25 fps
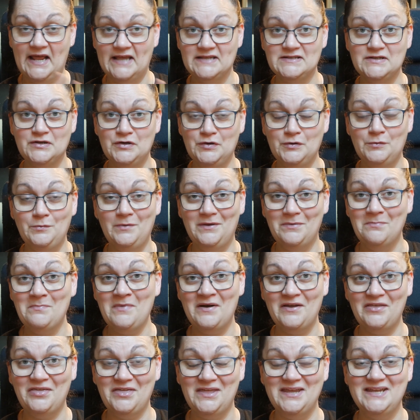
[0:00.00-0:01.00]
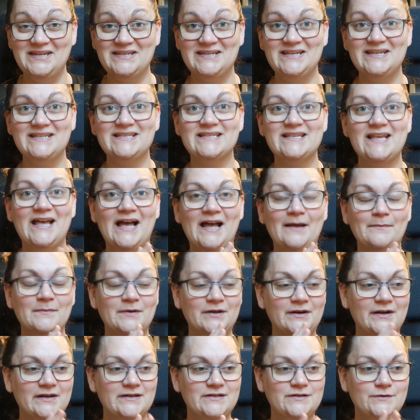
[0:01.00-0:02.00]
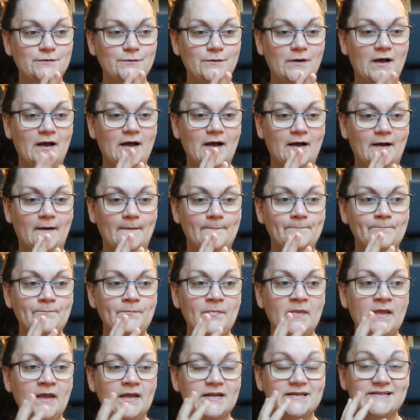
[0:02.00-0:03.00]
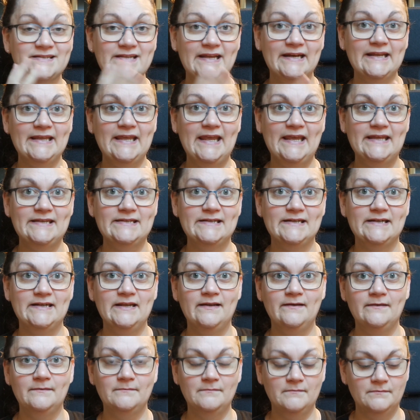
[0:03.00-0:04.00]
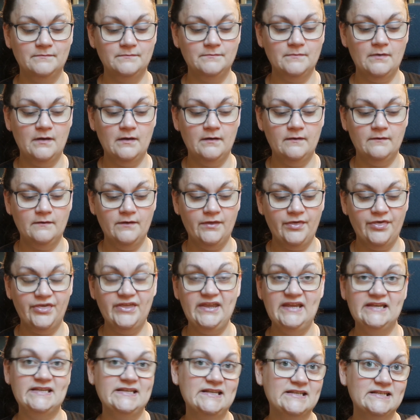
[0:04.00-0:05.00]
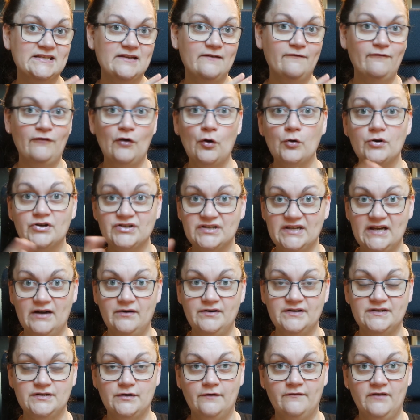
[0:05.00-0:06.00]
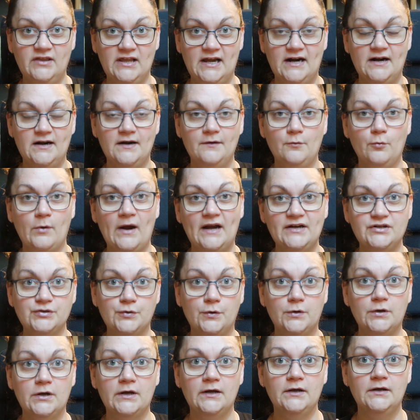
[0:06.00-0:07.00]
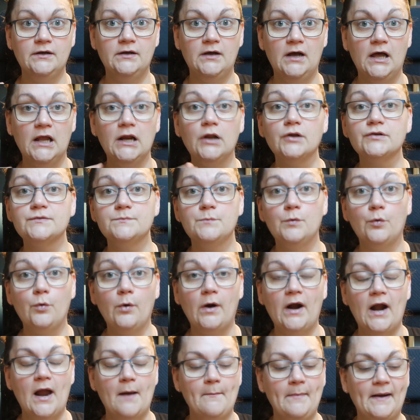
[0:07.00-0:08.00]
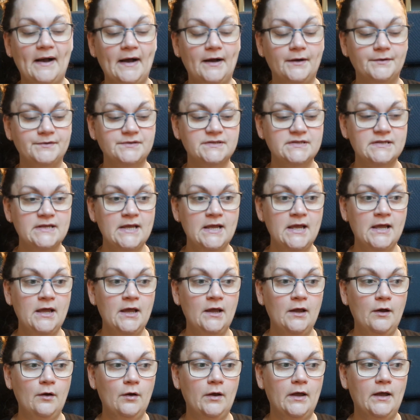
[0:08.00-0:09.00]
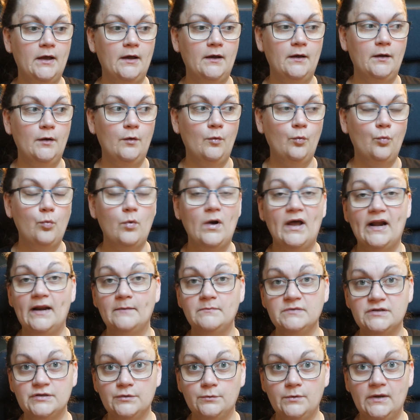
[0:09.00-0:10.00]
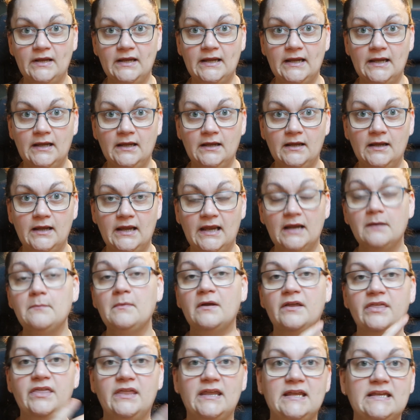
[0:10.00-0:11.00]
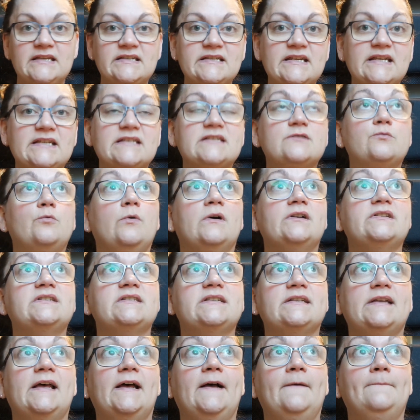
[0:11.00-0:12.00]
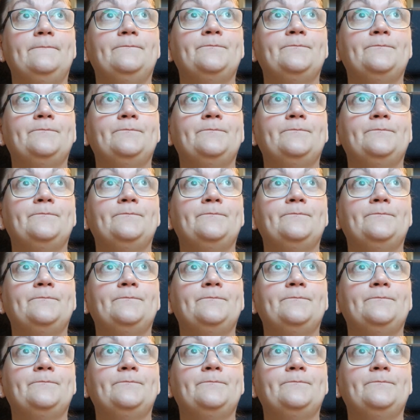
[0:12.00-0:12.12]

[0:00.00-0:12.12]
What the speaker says: that has to do with my thesis, I'm gonna do a dedicated thesis vlog series over there, where I talk a lot more about what I'm doing in my thesis, what